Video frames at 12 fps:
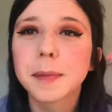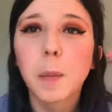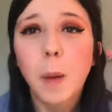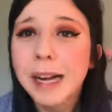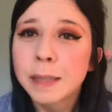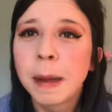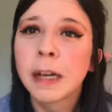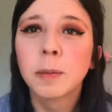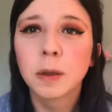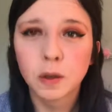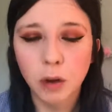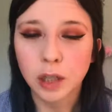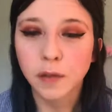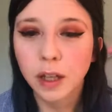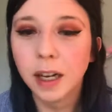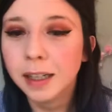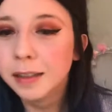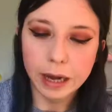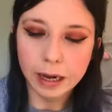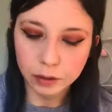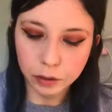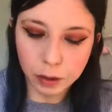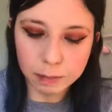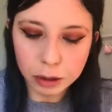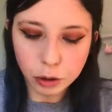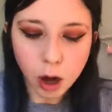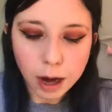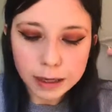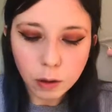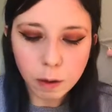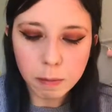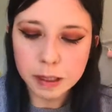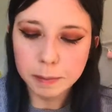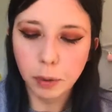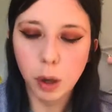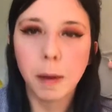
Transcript: Why is makeup so stressful? Okay, so I'm gonna try and go in with this brow